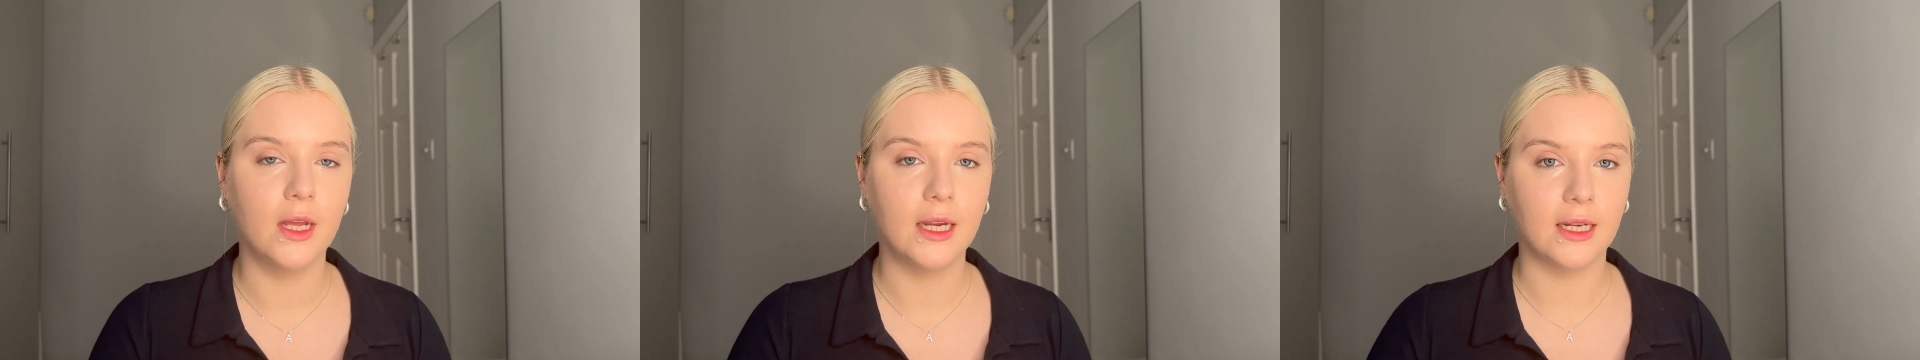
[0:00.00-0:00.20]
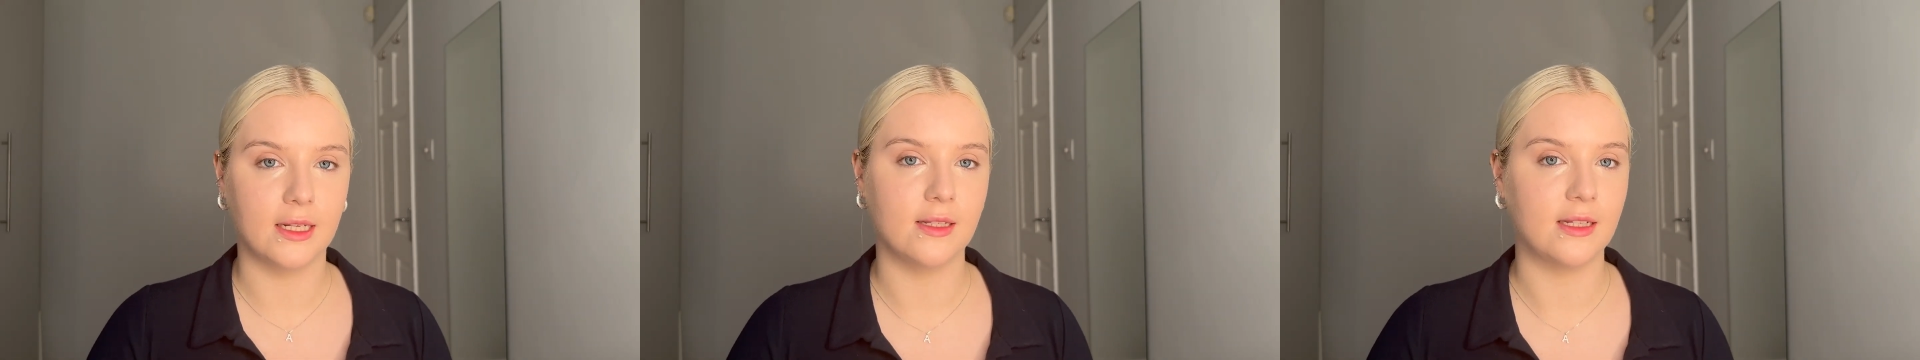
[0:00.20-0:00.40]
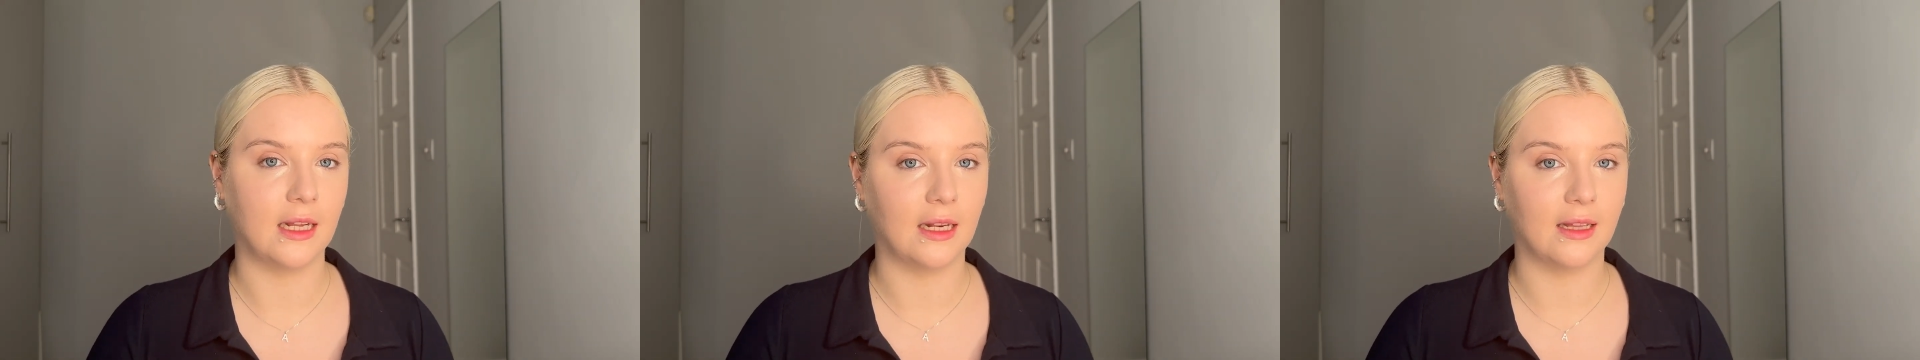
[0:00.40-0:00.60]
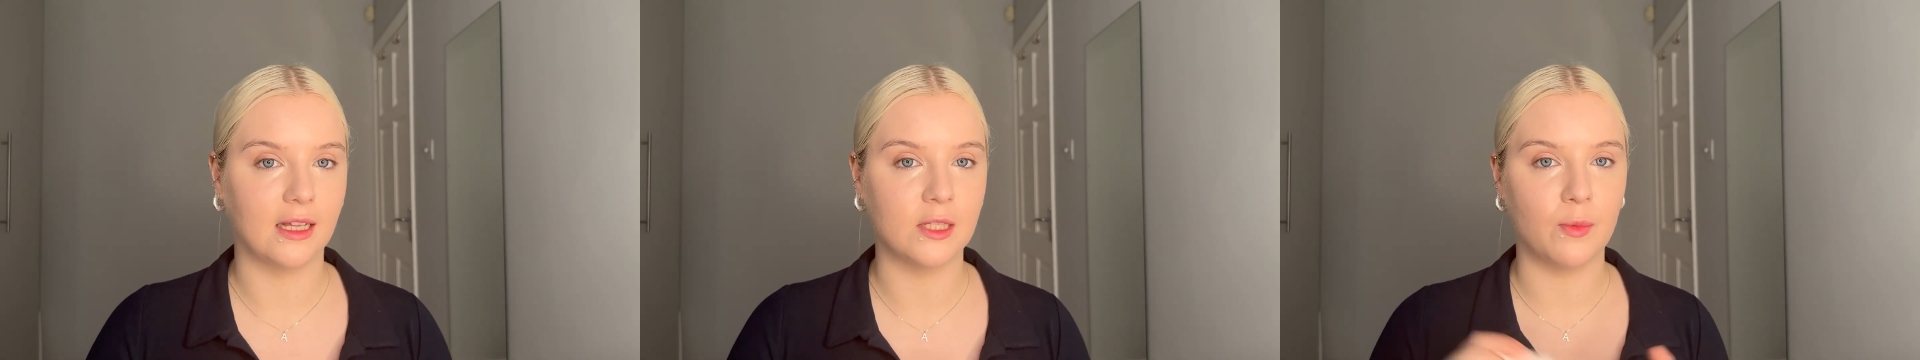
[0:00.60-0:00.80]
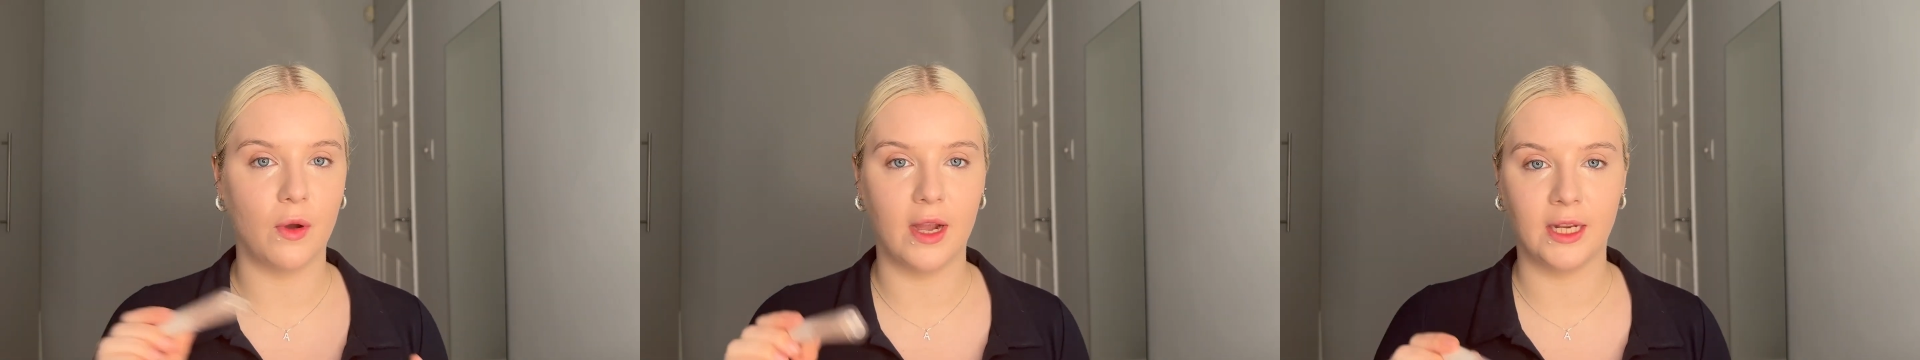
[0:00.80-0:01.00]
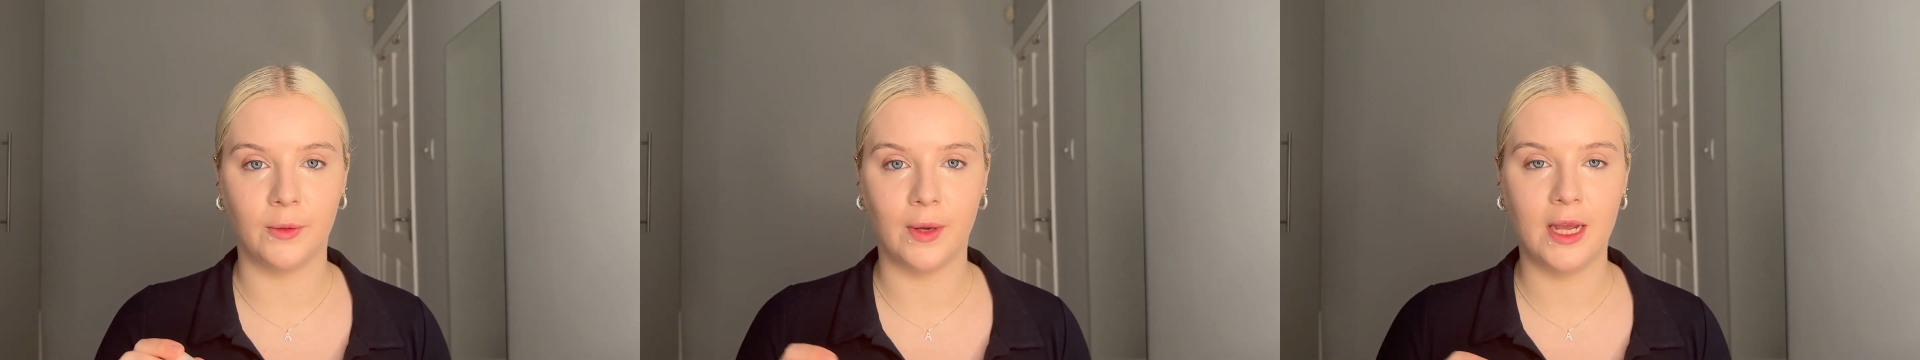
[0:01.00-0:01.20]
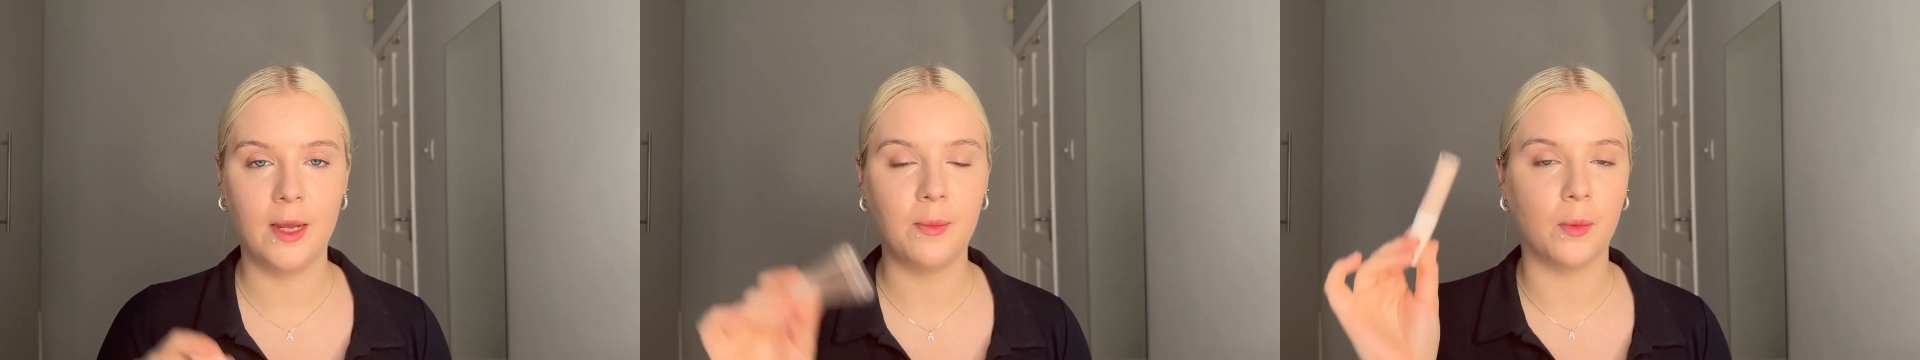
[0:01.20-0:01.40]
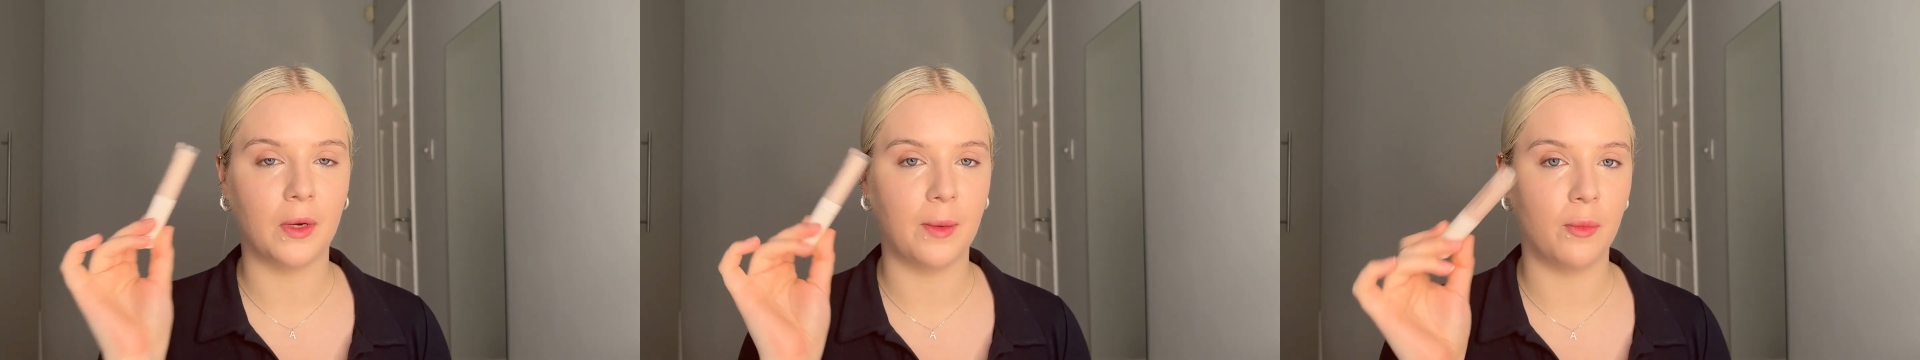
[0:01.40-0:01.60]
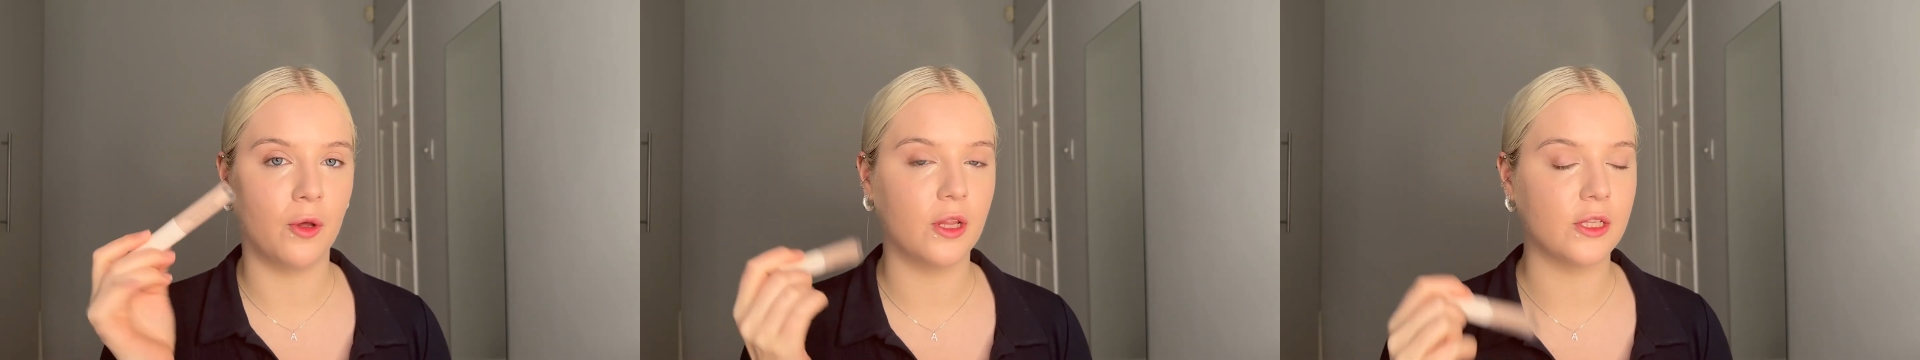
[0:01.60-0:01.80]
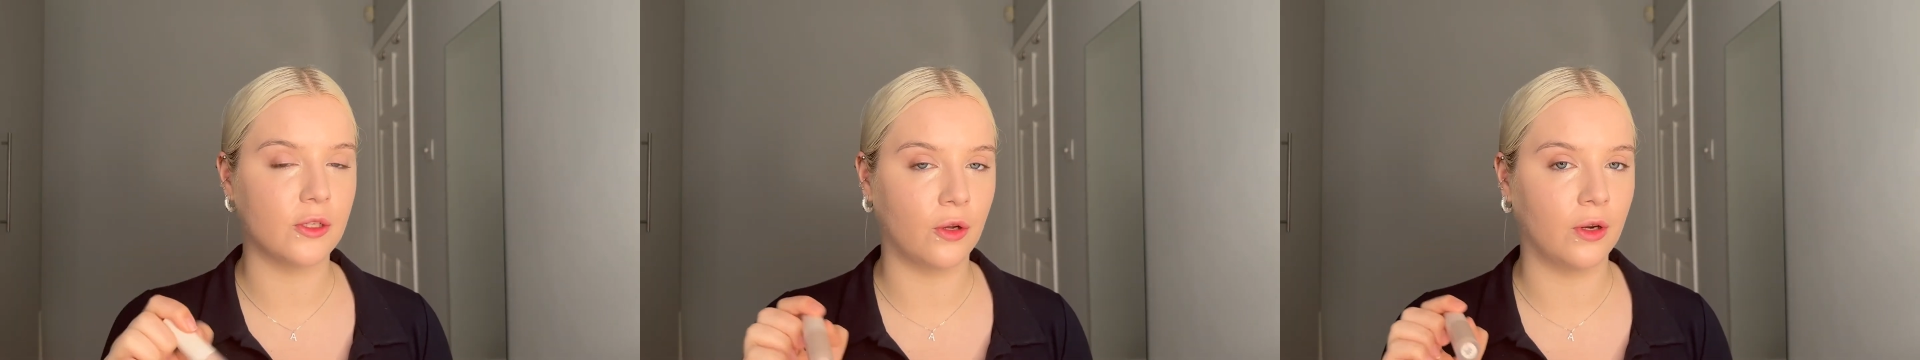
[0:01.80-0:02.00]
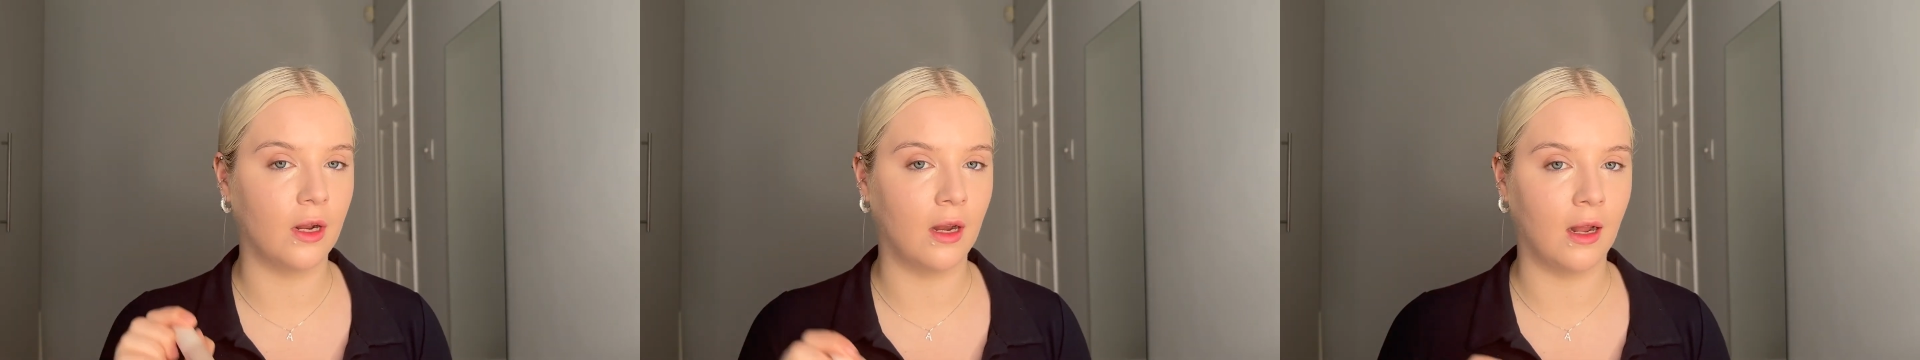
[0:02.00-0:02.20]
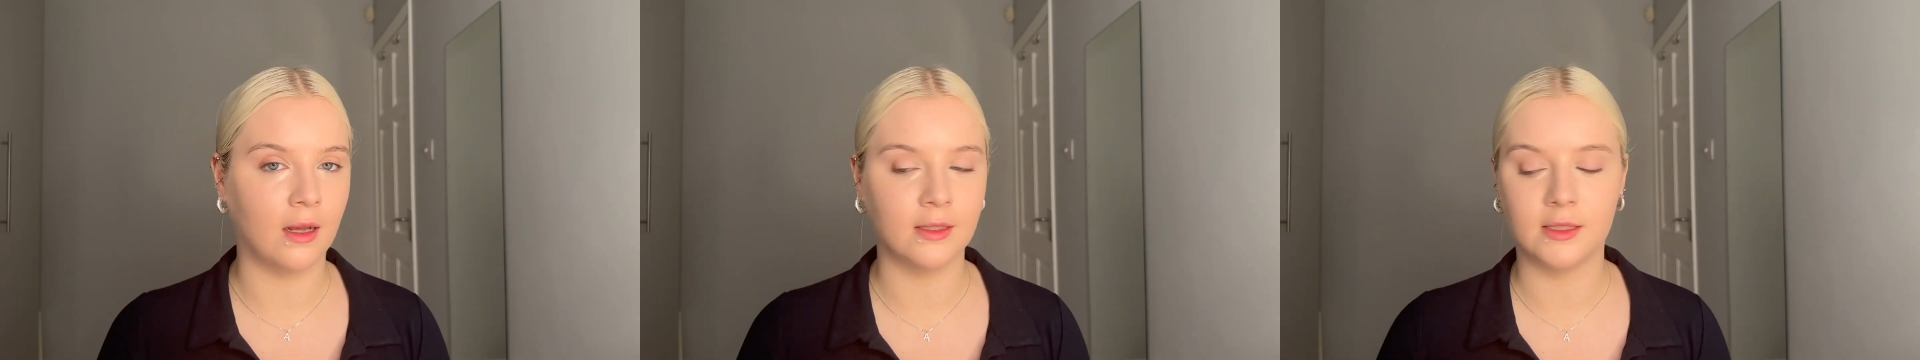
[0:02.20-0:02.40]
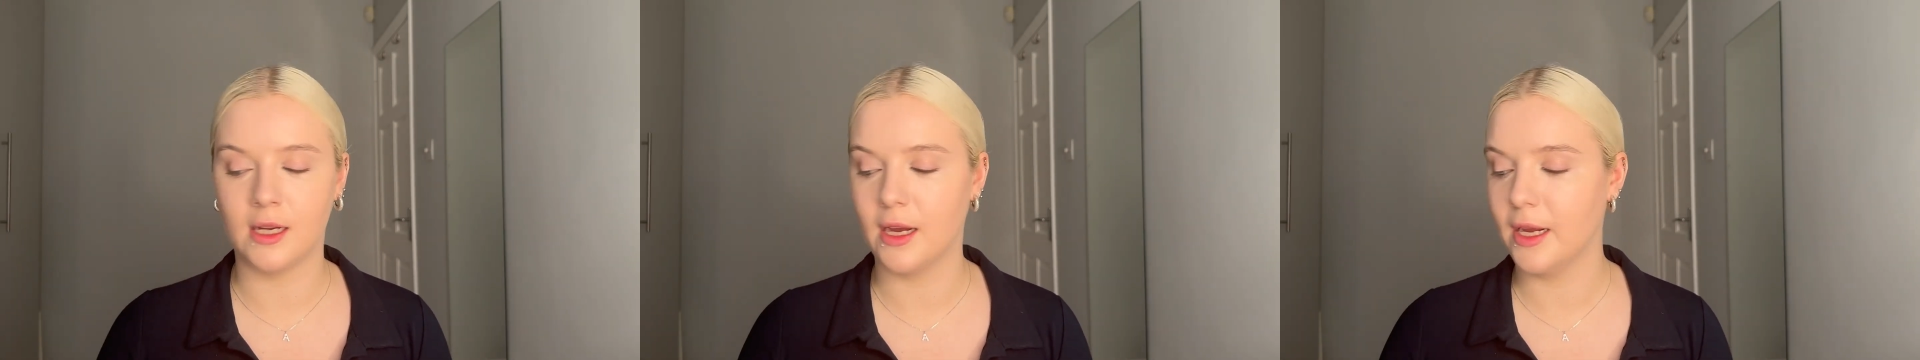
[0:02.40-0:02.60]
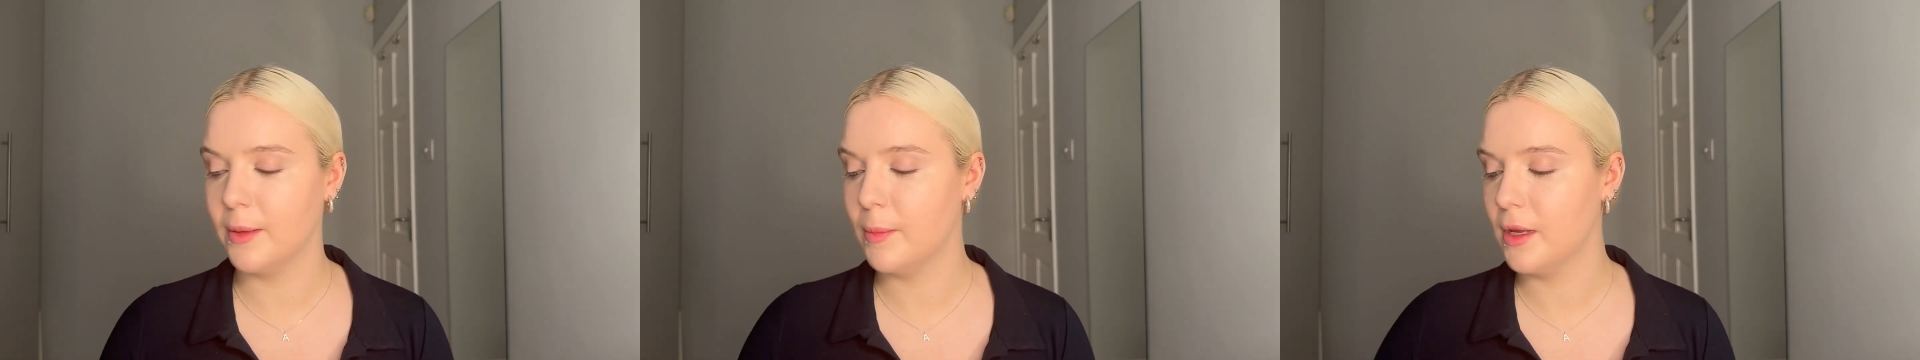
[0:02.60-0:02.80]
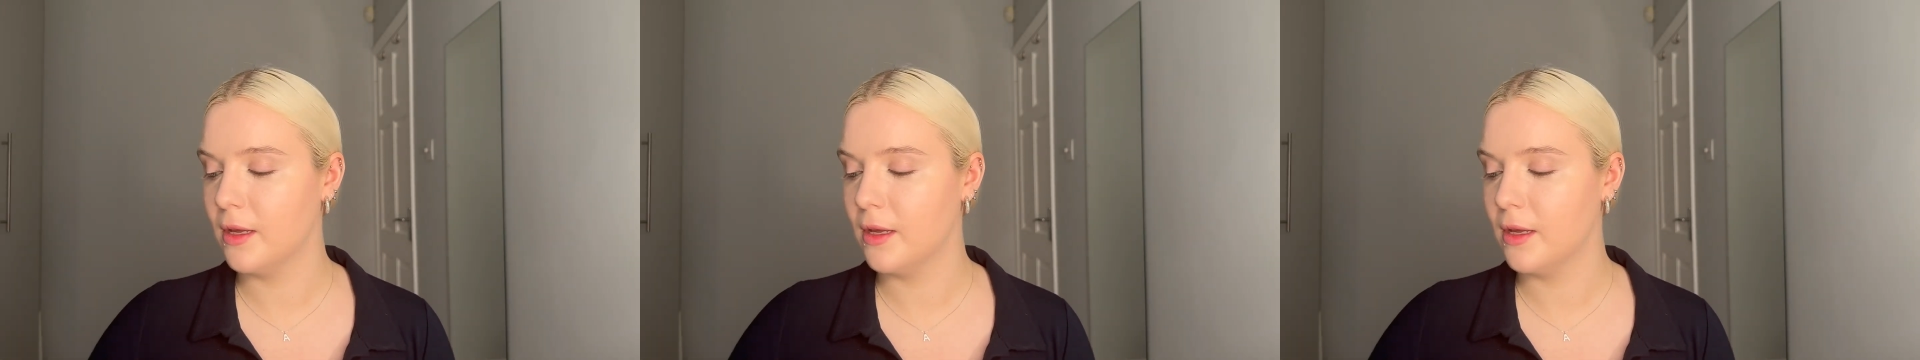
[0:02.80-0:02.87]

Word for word: concealing that spot anyway, but when I put this on last time,